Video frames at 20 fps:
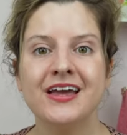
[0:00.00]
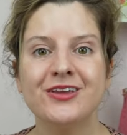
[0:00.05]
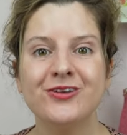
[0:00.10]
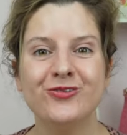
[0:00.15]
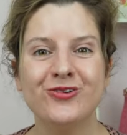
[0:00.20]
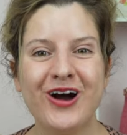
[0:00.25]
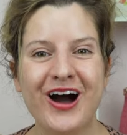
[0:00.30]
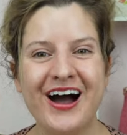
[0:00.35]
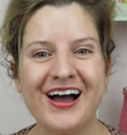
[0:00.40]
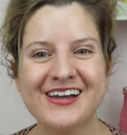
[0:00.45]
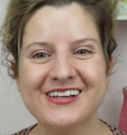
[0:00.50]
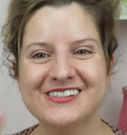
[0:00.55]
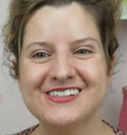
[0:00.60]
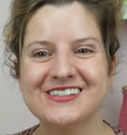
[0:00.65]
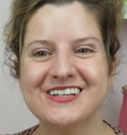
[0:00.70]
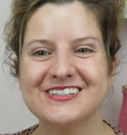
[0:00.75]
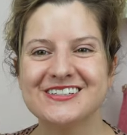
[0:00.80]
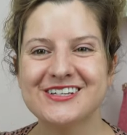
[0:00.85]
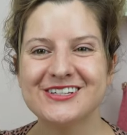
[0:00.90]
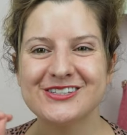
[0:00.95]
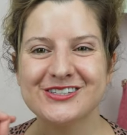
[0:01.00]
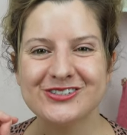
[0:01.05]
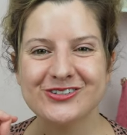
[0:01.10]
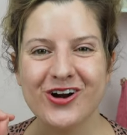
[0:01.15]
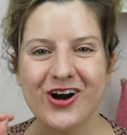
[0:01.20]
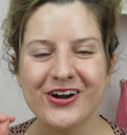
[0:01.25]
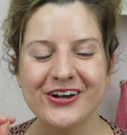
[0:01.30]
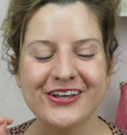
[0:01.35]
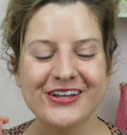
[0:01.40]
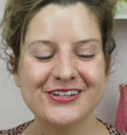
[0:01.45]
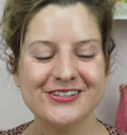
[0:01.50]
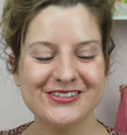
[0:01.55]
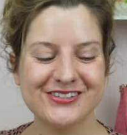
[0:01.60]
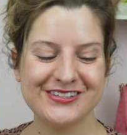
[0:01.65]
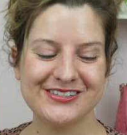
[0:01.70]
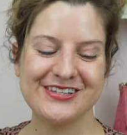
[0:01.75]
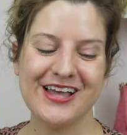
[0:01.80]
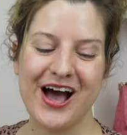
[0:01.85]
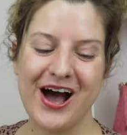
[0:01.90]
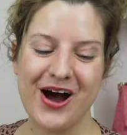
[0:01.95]
You guys, let's get started.
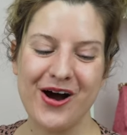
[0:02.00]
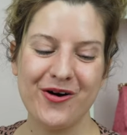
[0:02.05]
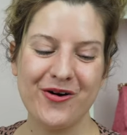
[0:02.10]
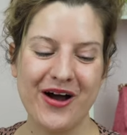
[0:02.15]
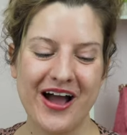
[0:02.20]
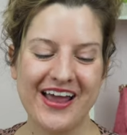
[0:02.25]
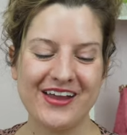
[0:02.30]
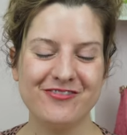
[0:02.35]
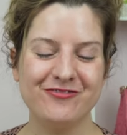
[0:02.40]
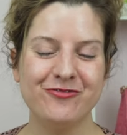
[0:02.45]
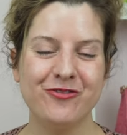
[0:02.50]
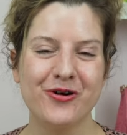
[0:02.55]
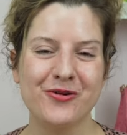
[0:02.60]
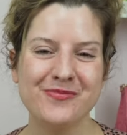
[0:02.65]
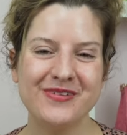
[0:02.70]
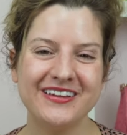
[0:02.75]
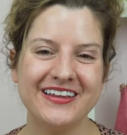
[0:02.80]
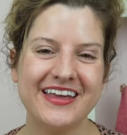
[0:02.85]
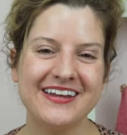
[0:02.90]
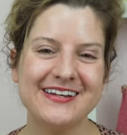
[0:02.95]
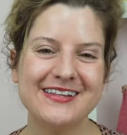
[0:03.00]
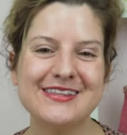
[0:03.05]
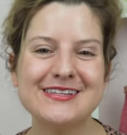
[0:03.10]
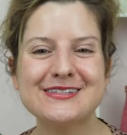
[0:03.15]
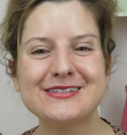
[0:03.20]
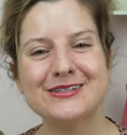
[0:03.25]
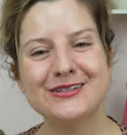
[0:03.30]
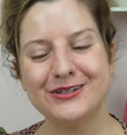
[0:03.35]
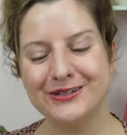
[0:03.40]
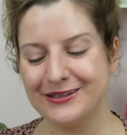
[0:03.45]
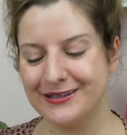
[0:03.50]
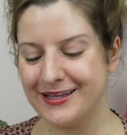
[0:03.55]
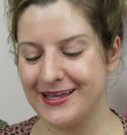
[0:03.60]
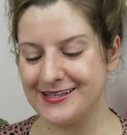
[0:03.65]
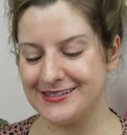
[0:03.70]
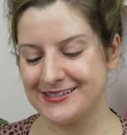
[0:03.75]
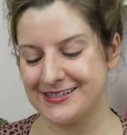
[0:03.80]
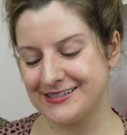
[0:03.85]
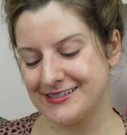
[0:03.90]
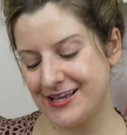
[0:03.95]
So I formulated this little
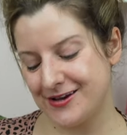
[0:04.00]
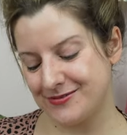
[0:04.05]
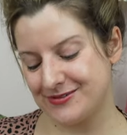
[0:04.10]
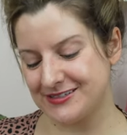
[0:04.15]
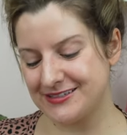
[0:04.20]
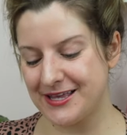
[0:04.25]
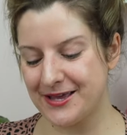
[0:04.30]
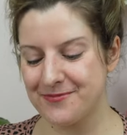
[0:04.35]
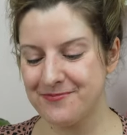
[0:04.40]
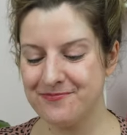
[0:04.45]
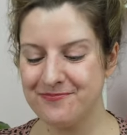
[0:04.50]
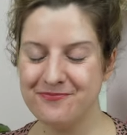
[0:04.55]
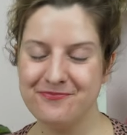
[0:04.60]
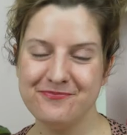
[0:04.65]
list because I was like,